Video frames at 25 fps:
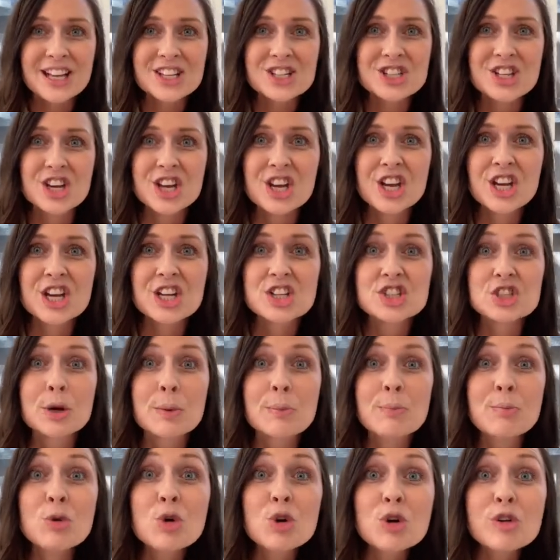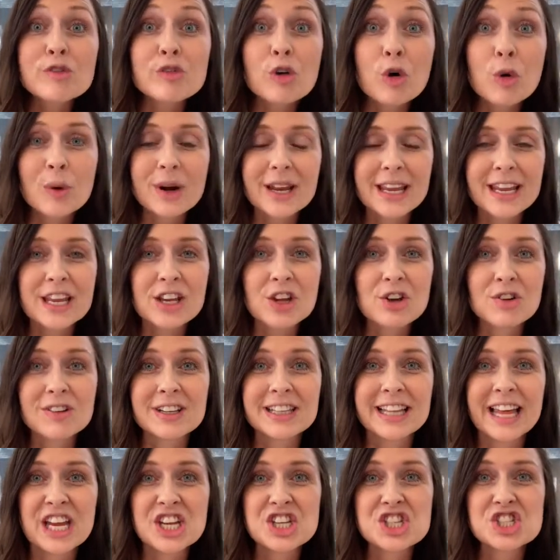to move forward in your
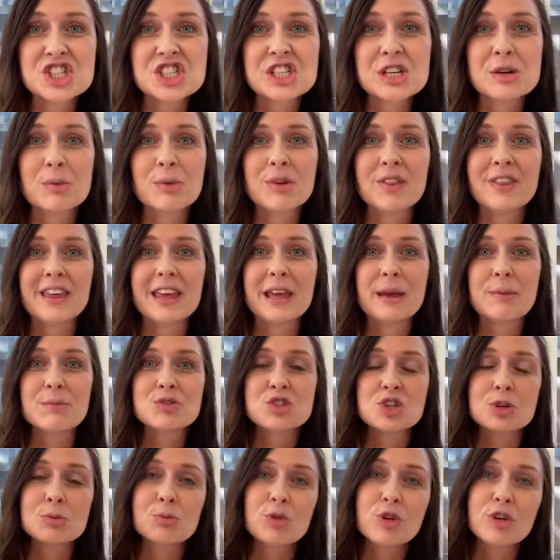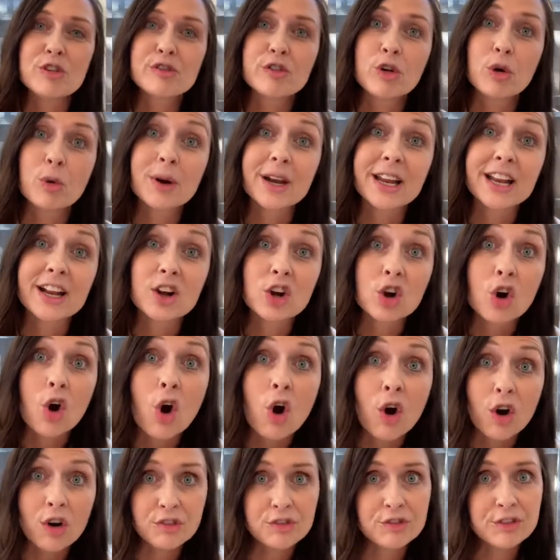relationship with him, to move forward in
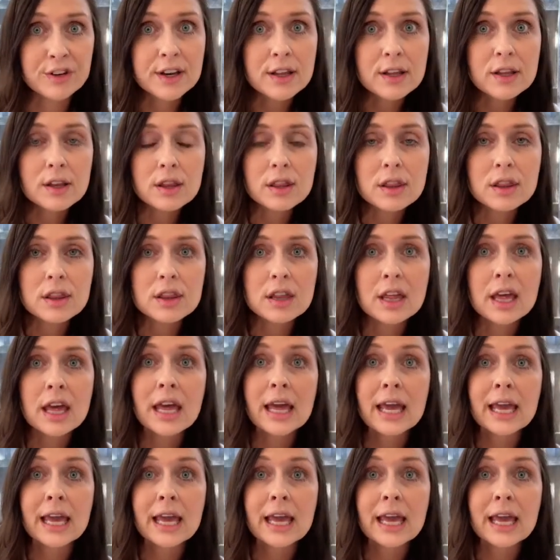confidence